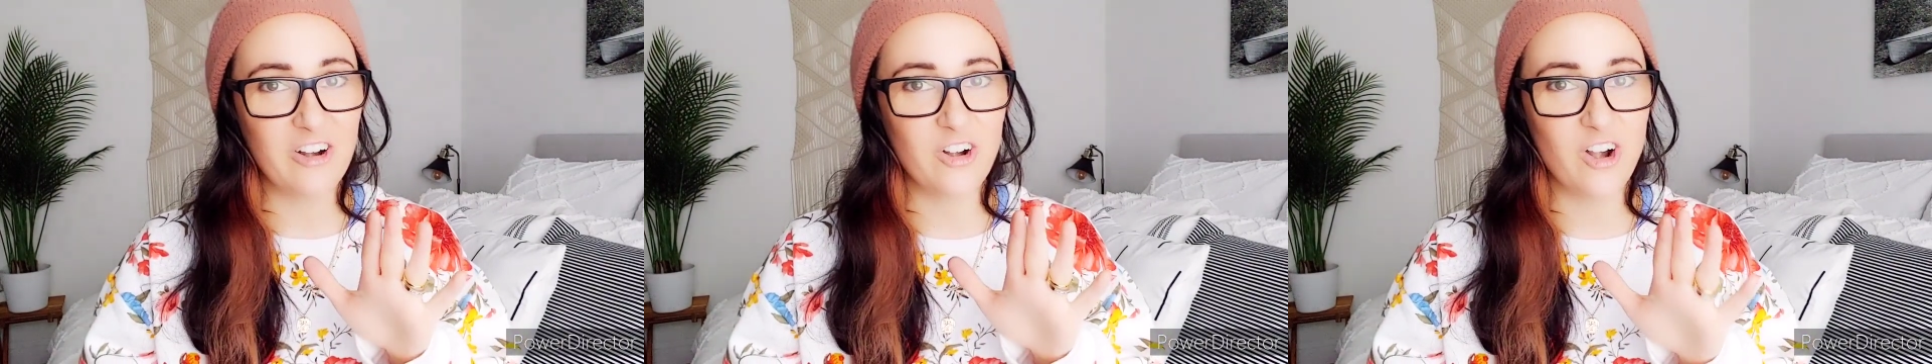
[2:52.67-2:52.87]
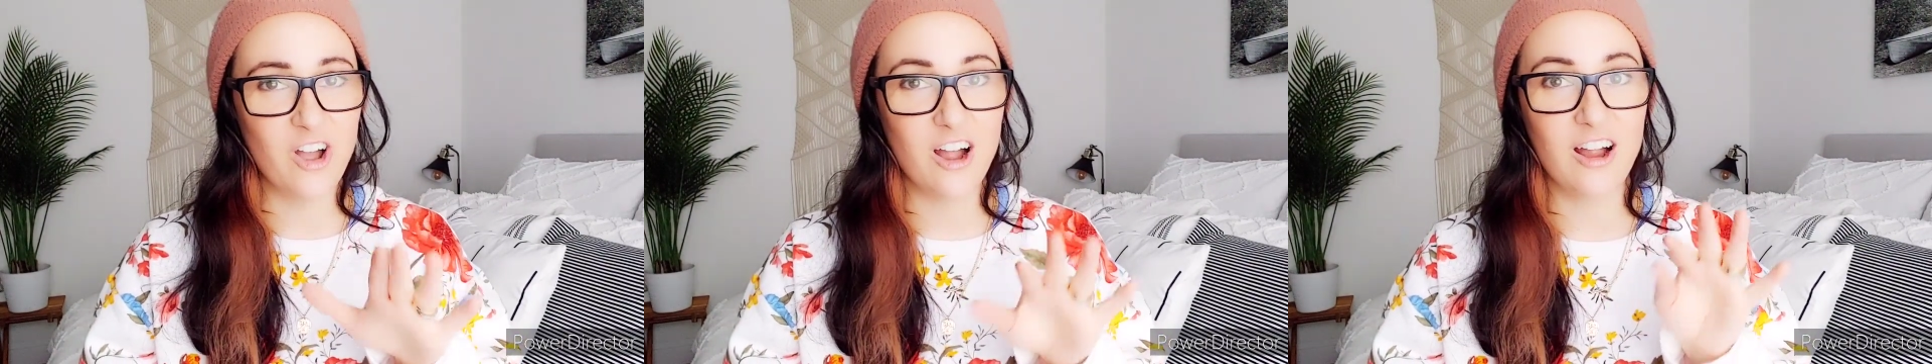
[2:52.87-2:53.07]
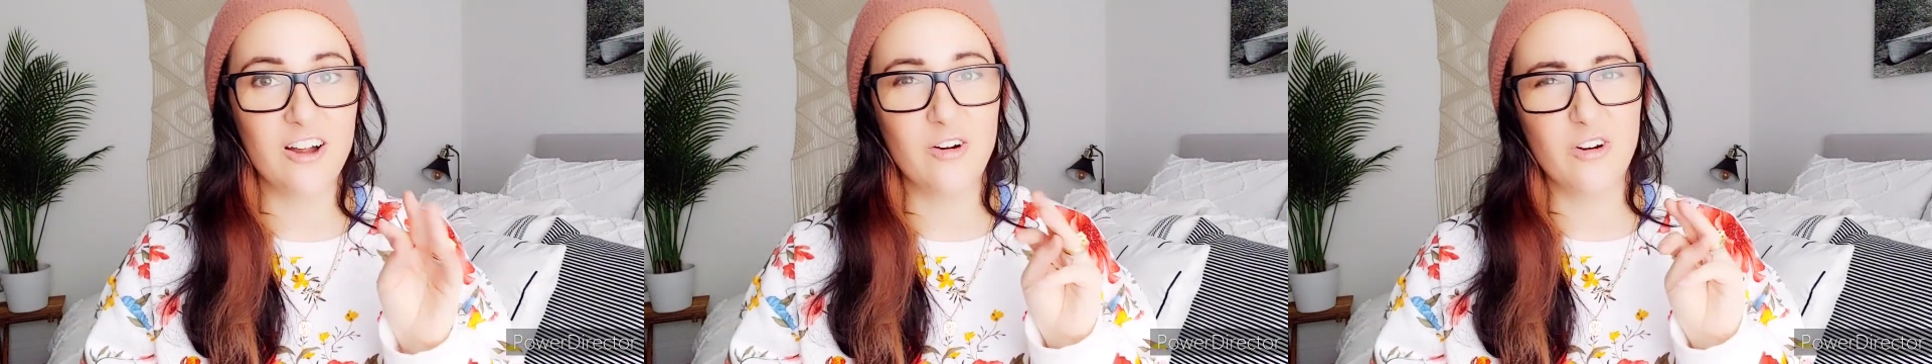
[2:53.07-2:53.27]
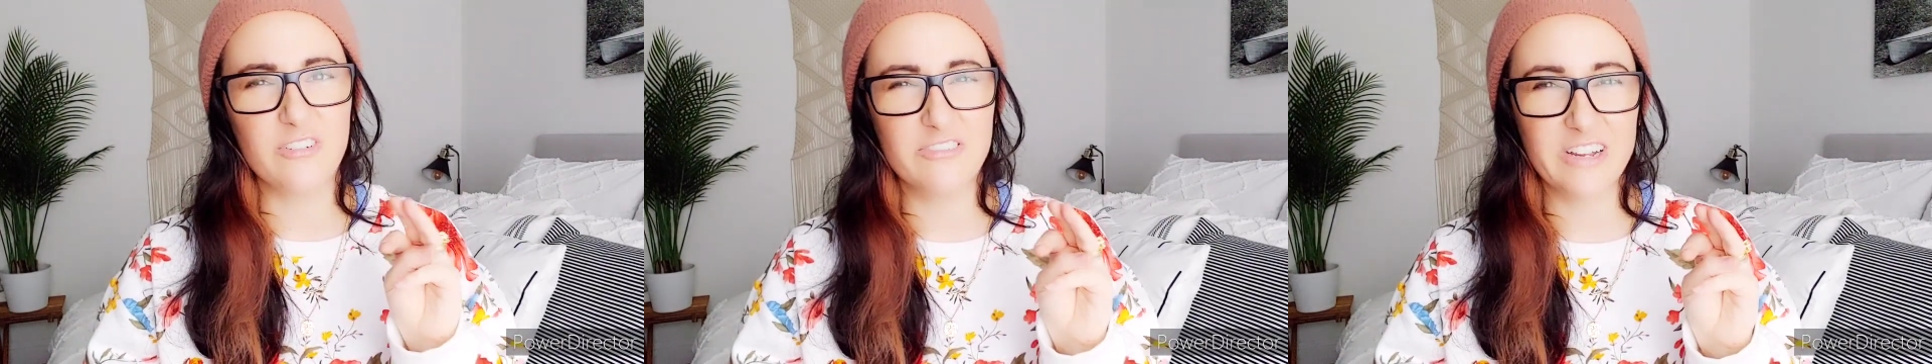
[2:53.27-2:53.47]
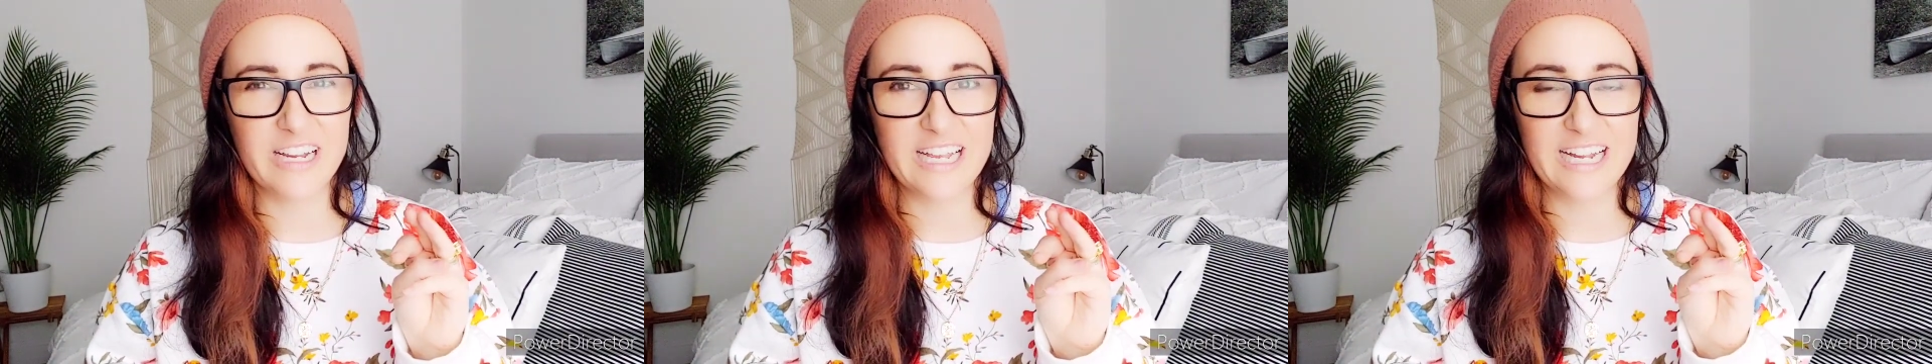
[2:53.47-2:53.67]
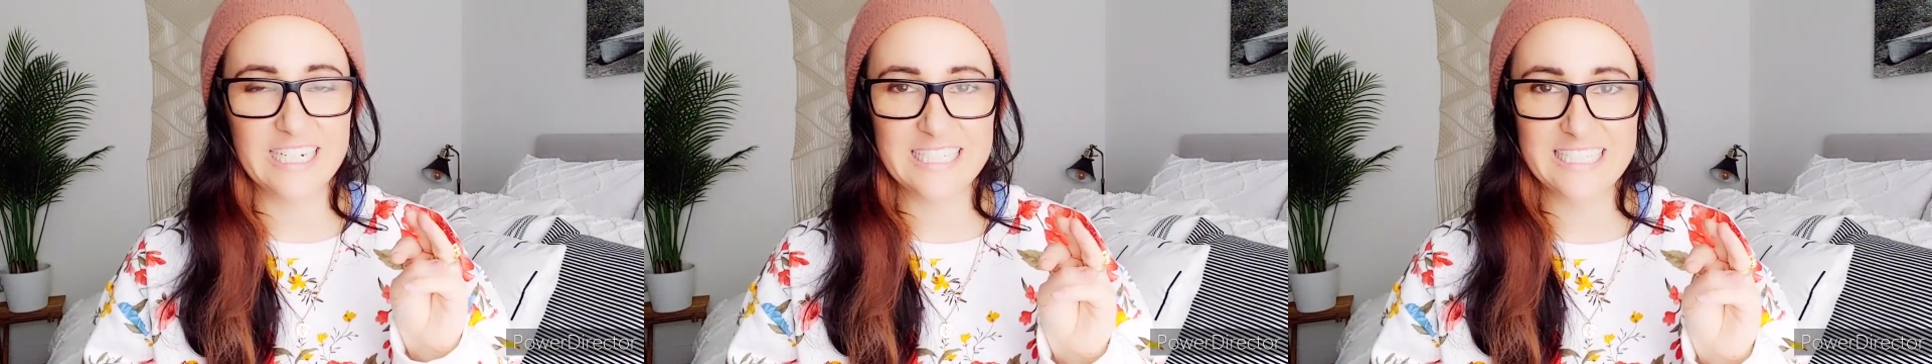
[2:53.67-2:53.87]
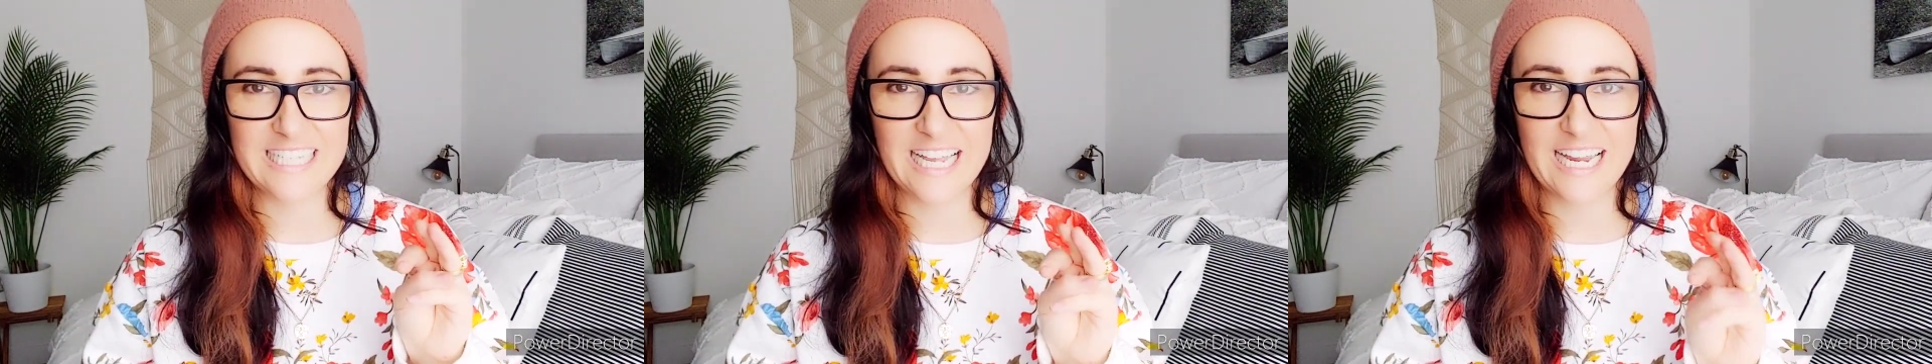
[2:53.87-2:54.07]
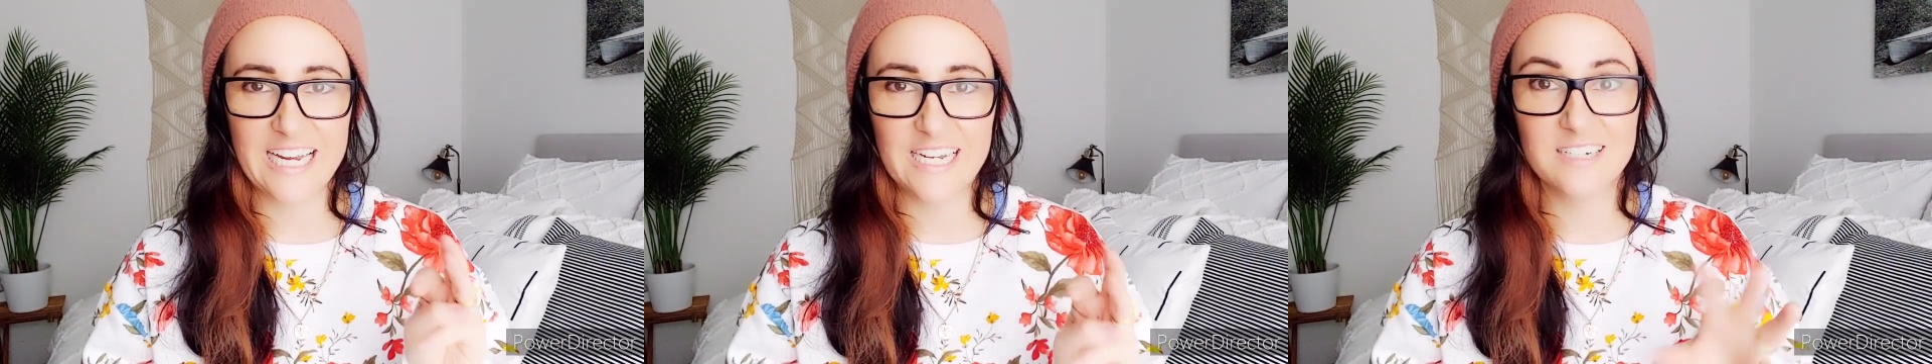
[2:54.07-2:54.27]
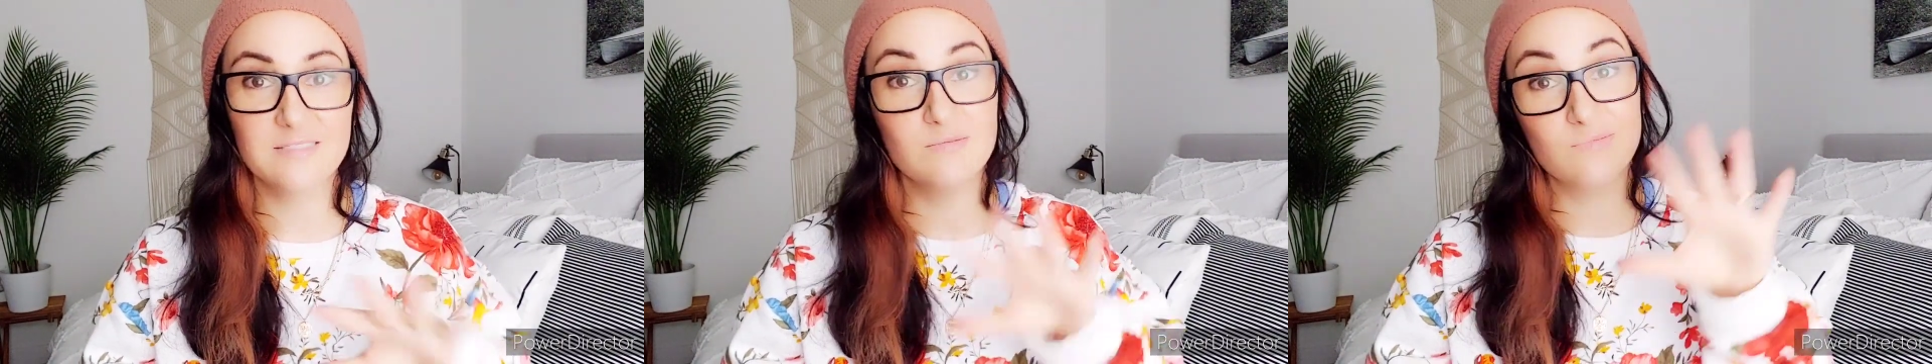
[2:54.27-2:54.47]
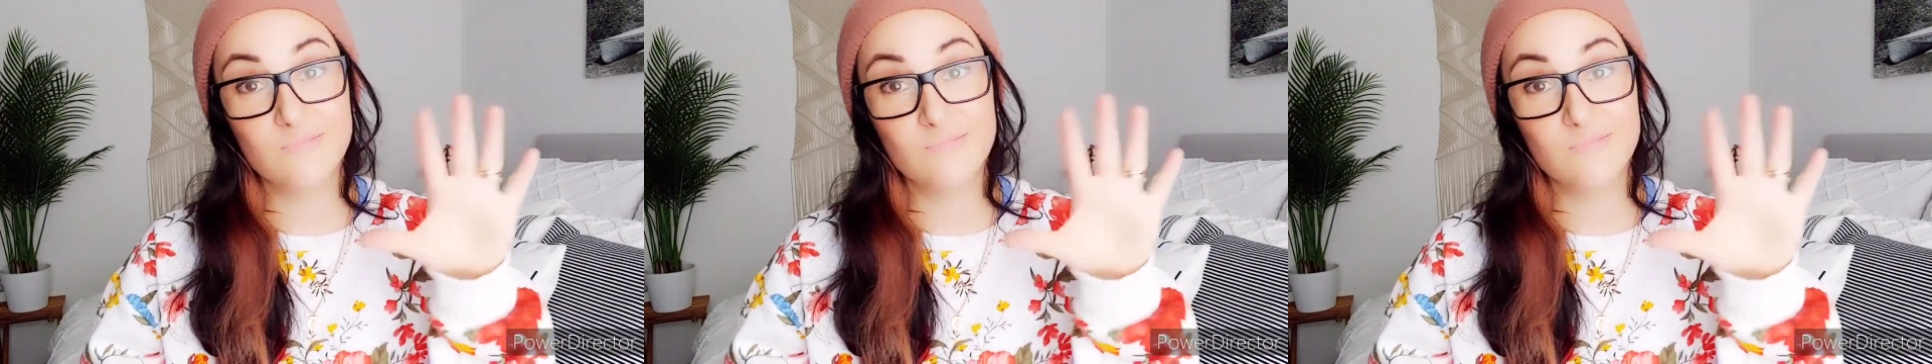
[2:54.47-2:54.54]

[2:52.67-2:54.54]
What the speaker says: or not, or fit kind of tight,